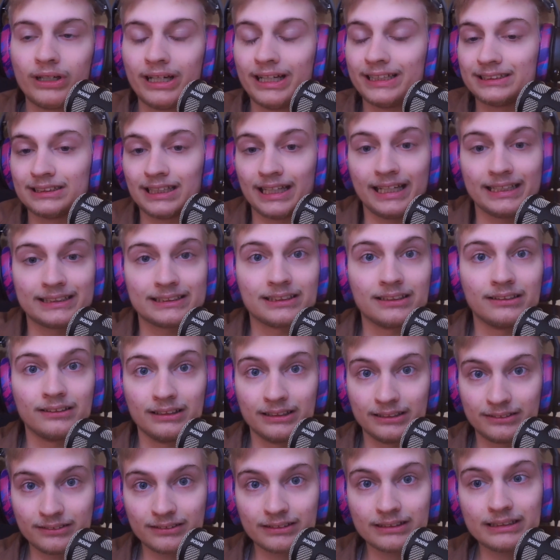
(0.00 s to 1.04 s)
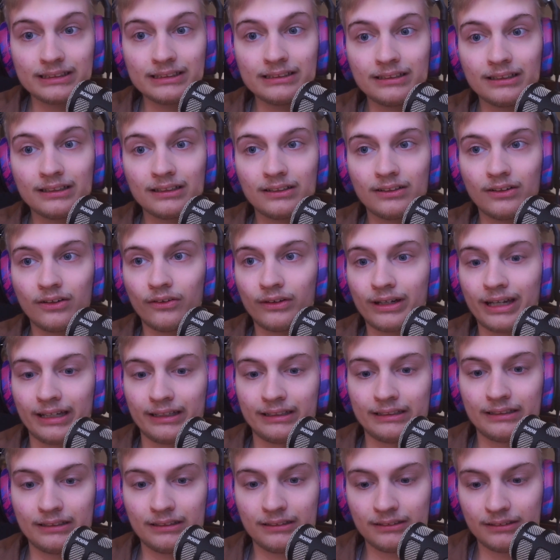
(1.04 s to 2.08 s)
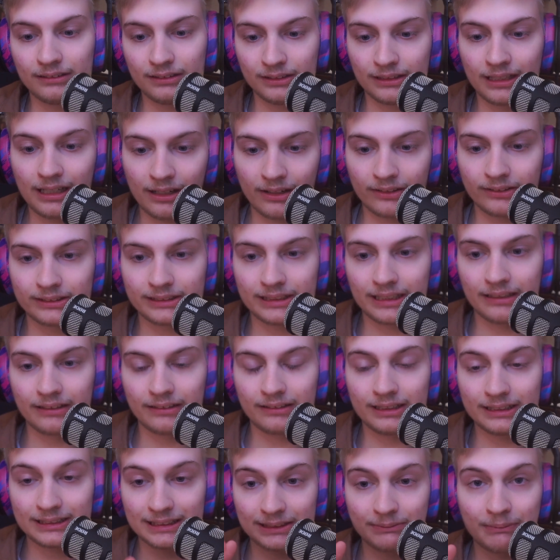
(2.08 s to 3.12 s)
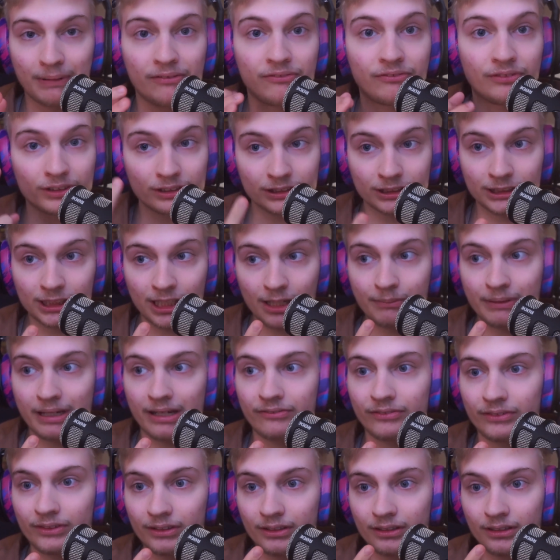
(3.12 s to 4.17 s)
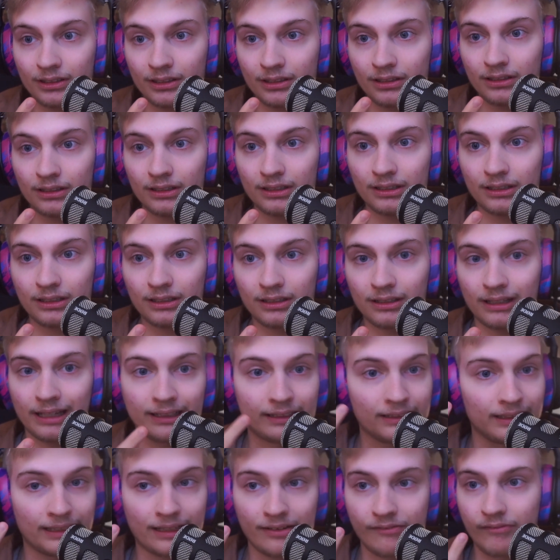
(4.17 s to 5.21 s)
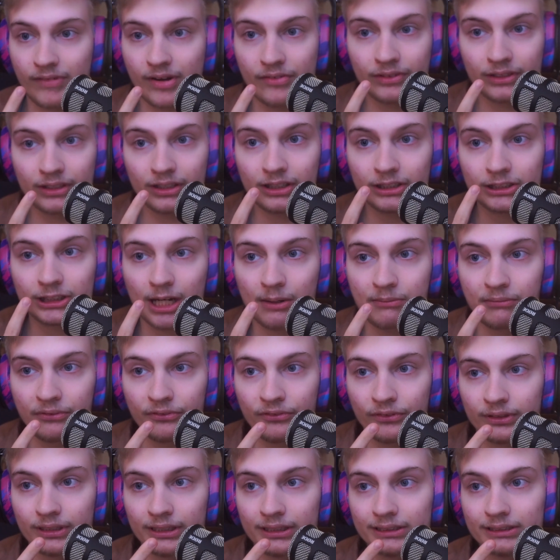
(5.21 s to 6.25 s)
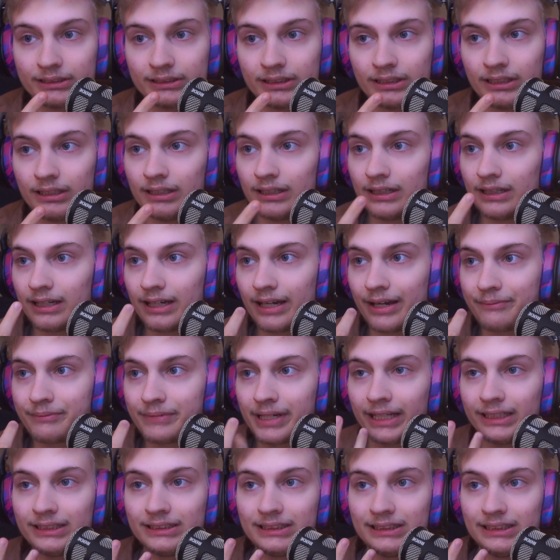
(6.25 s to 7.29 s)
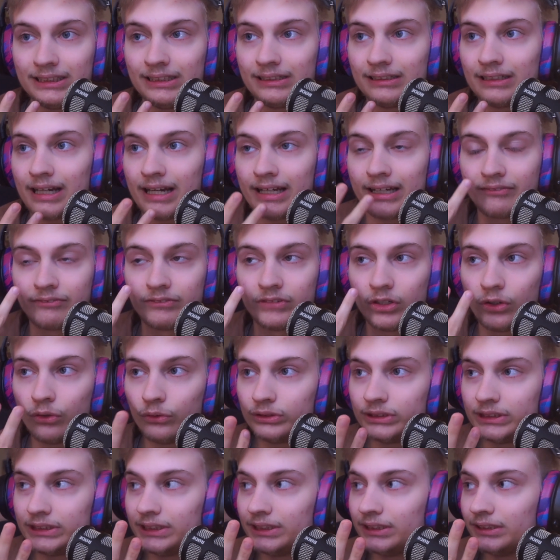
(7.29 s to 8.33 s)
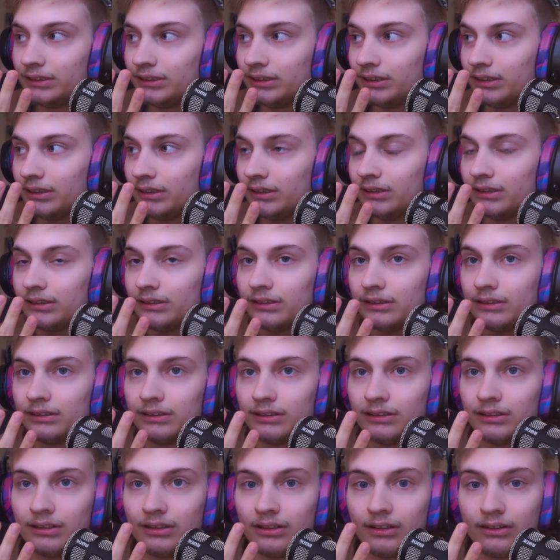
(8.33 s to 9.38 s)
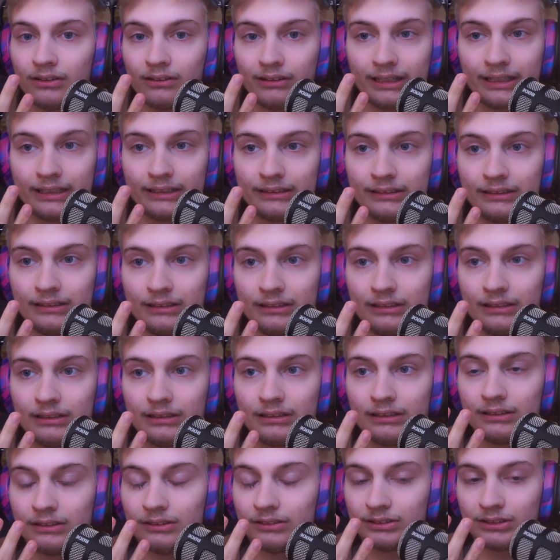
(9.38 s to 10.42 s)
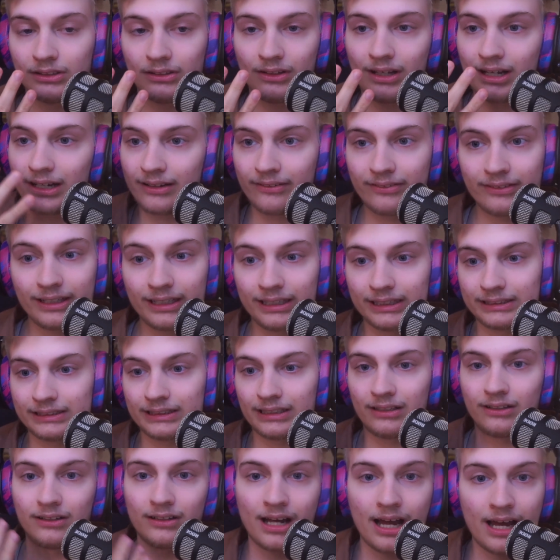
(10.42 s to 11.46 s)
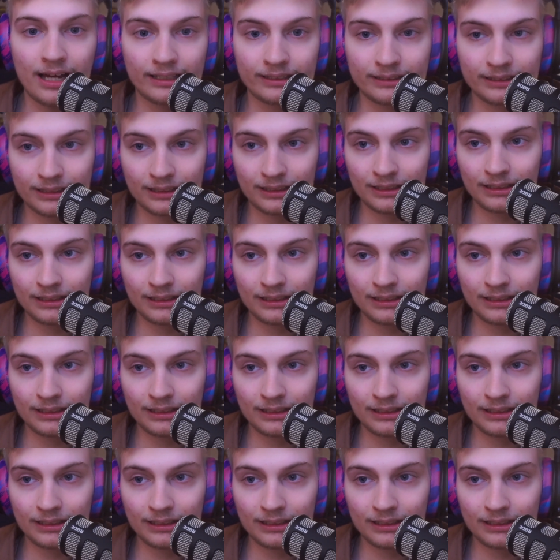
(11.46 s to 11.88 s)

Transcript: it's it's literally okay. You gotta understand. This is my first job ever. Like like I've never done a job before this. I'm 19. I have no GED. All right. There's a lot of things that are not